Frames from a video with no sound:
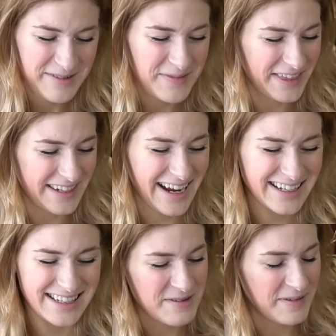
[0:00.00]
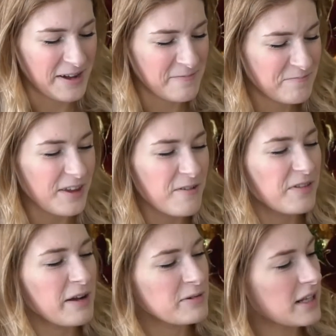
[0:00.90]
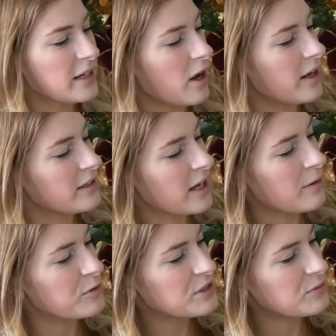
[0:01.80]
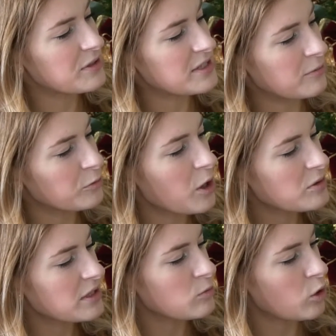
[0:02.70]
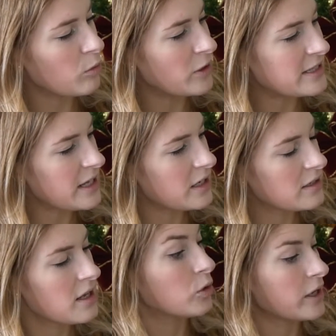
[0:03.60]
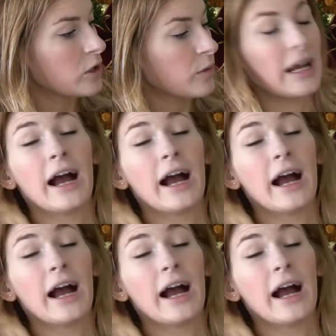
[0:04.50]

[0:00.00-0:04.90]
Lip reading: But the next Prima flowers that I got come with some roses, more poinsettias, greenery.